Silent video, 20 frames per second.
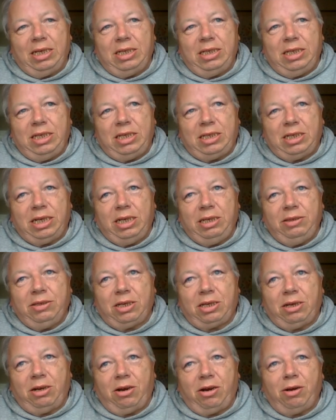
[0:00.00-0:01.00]
he cleaned
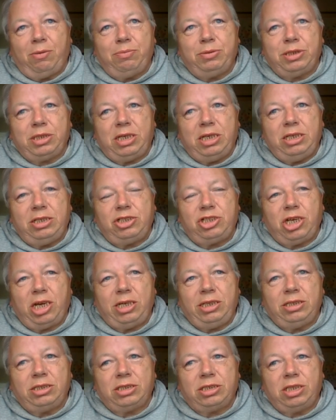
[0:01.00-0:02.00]
the carbs, he
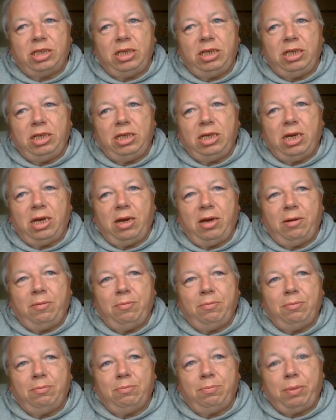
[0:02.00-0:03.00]
changed
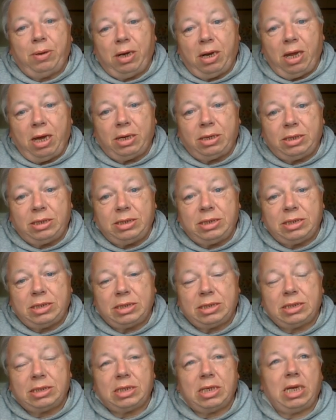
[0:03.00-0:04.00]
the
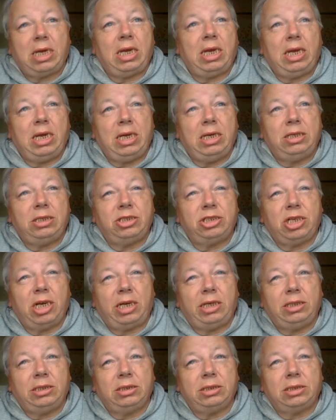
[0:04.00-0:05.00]
plugs, he
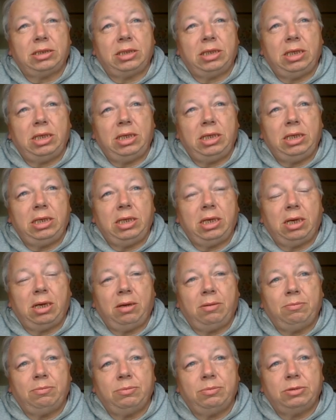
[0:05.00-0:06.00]
changed
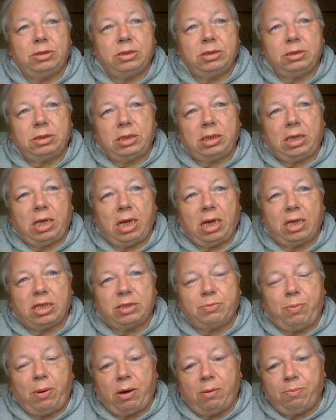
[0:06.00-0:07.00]
the
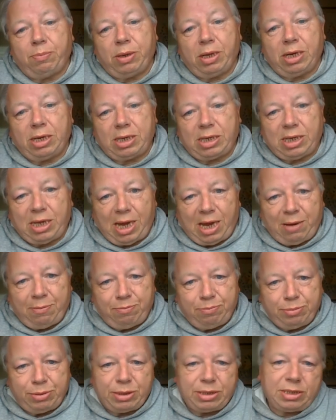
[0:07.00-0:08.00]
spark plug
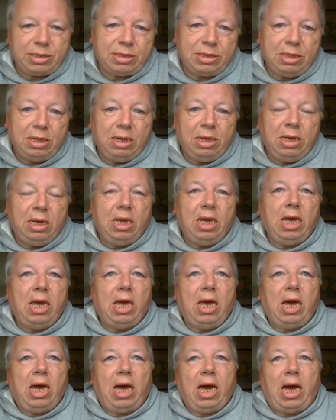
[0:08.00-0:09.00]
caps,
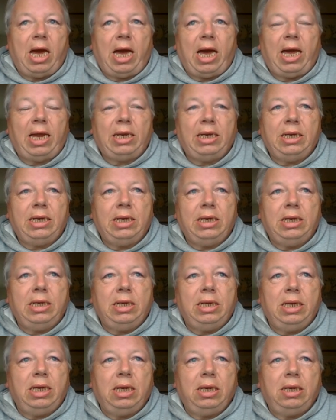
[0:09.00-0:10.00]
and